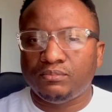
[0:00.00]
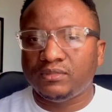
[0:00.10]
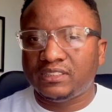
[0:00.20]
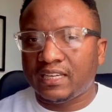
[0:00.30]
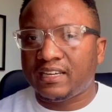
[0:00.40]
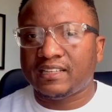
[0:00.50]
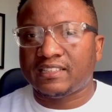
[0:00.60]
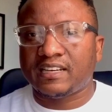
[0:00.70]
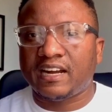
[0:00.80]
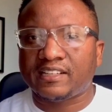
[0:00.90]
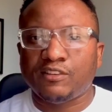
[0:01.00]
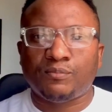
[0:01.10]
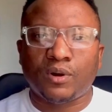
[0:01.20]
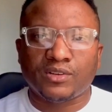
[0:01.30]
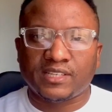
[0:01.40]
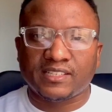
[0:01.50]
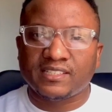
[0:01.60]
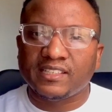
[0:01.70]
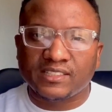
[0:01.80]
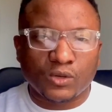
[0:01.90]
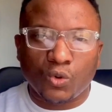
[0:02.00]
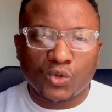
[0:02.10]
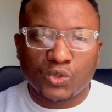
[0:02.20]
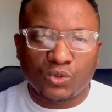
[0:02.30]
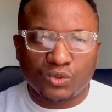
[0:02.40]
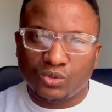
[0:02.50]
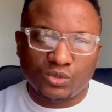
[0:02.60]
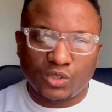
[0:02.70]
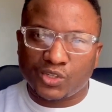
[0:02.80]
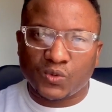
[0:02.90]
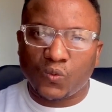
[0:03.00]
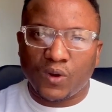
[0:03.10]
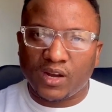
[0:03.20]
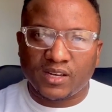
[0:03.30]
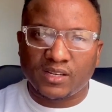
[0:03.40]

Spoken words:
take it as an active process, it also doesn't work.